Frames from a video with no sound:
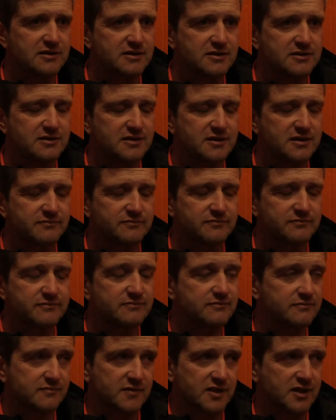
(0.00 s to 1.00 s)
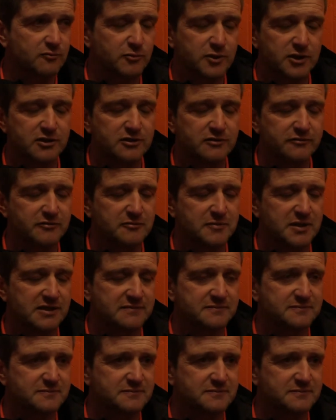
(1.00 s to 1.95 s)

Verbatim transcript: And um, yeah, we'll learn from that.